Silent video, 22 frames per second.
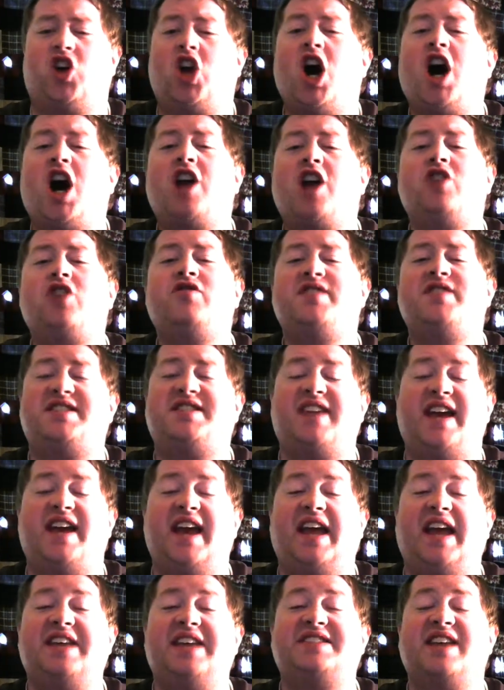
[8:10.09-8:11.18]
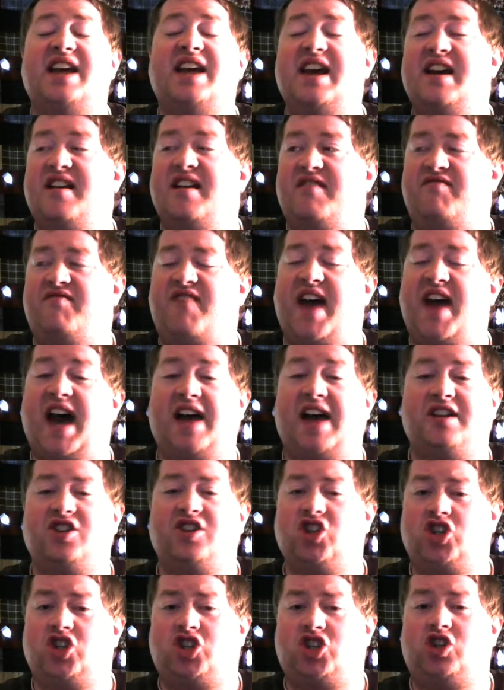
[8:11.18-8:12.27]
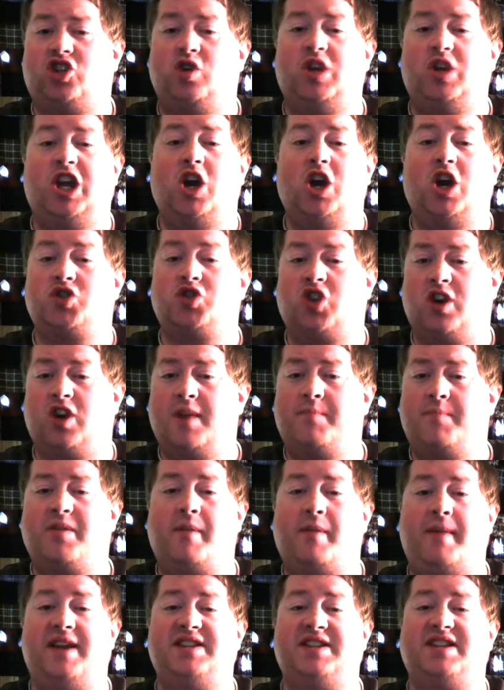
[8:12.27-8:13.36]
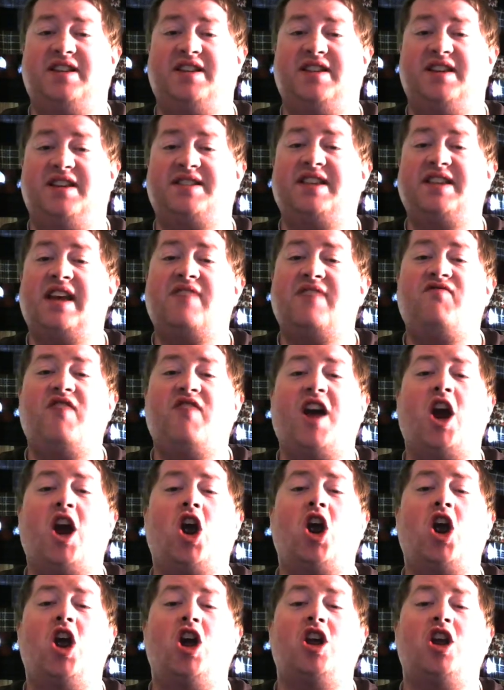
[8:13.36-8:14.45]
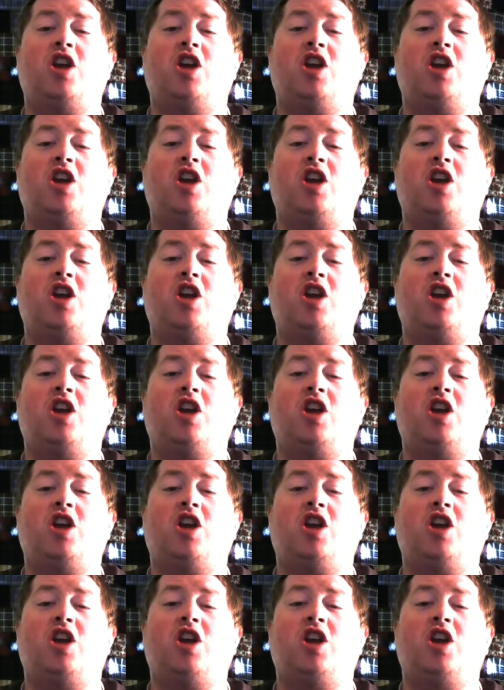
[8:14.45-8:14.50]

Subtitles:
Gone are the days that studios are implementing this in there.